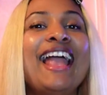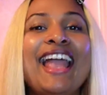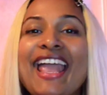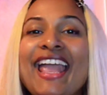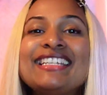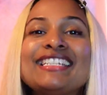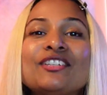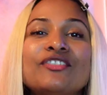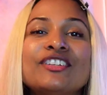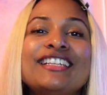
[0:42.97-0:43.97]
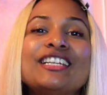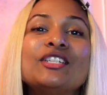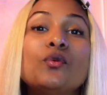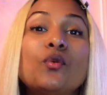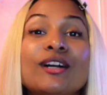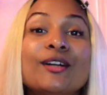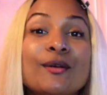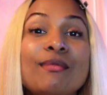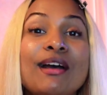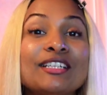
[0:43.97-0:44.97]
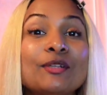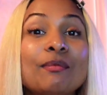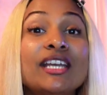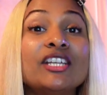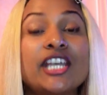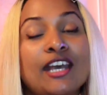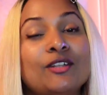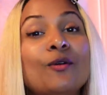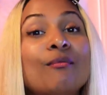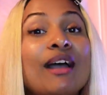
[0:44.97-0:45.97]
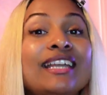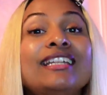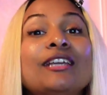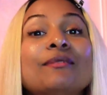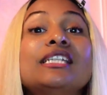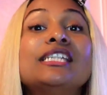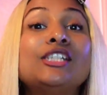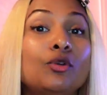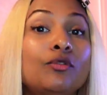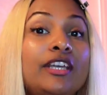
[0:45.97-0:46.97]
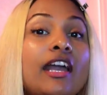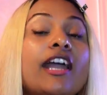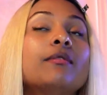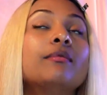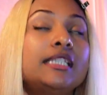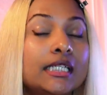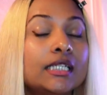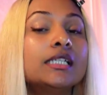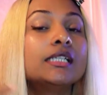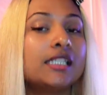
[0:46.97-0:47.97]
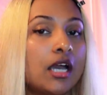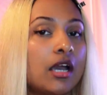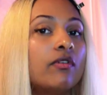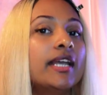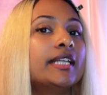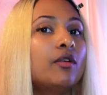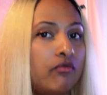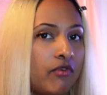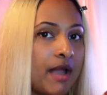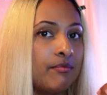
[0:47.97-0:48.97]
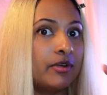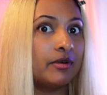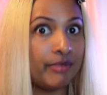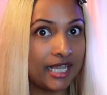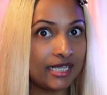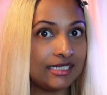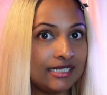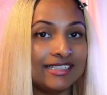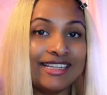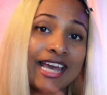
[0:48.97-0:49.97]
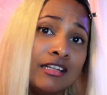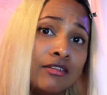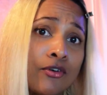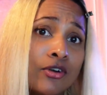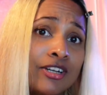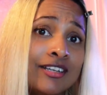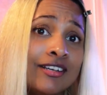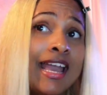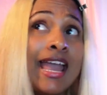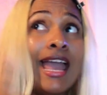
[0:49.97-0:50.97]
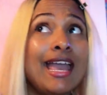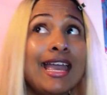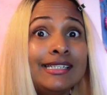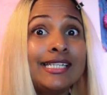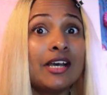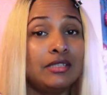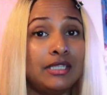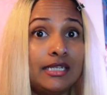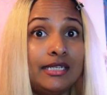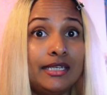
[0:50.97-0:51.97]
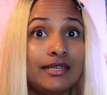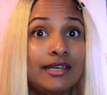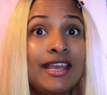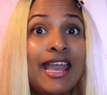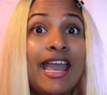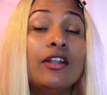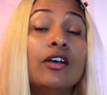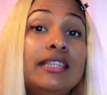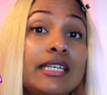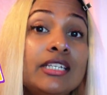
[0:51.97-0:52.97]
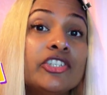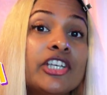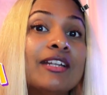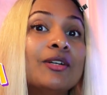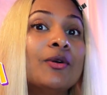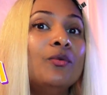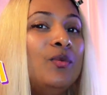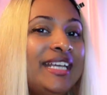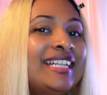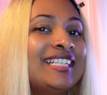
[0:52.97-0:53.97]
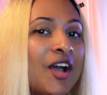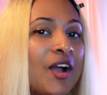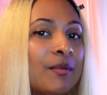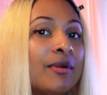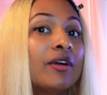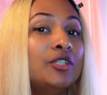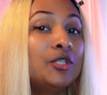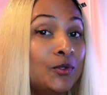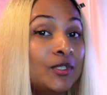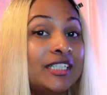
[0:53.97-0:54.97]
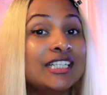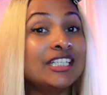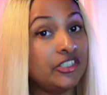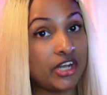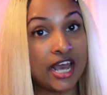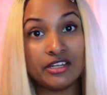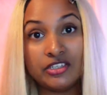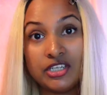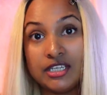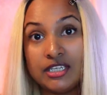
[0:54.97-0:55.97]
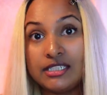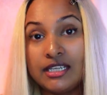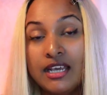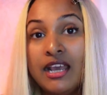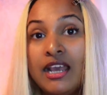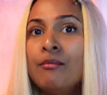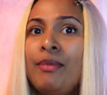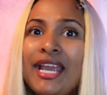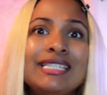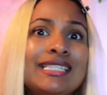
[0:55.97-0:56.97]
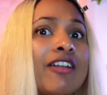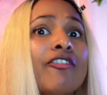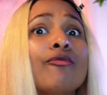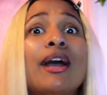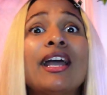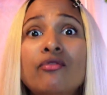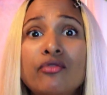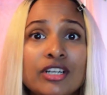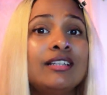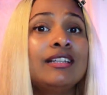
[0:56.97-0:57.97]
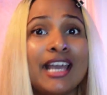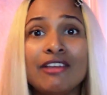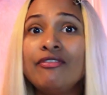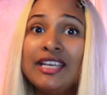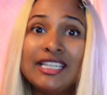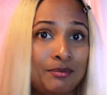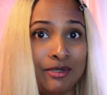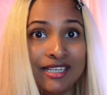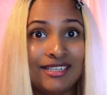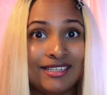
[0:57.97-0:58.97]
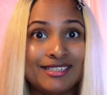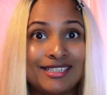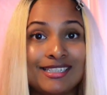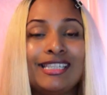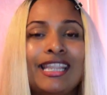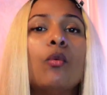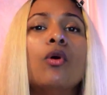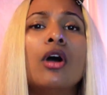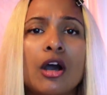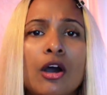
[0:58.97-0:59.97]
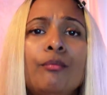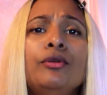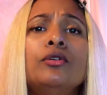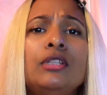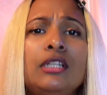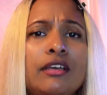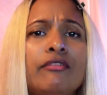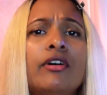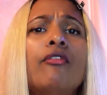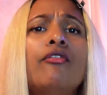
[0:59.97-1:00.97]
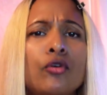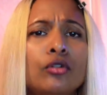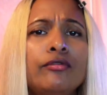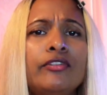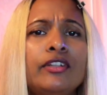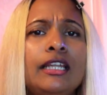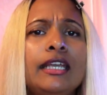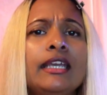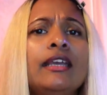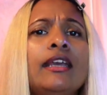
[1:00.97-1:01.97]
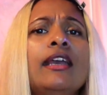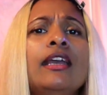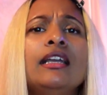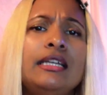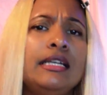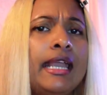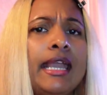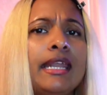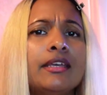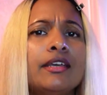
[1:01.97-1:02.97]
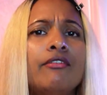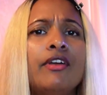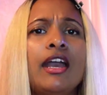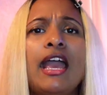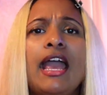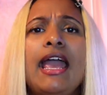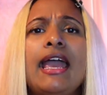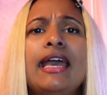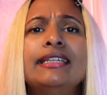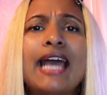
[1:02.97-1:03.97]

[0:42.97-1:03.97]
Hey souvenirs, welcome back to my channel. My name is SUVI. I am a singer, songwriter, rapper based in California and South India. And on this channel, we talk about tools and strategies based out of my real life experiences that will help you live a fulfilling, creative, and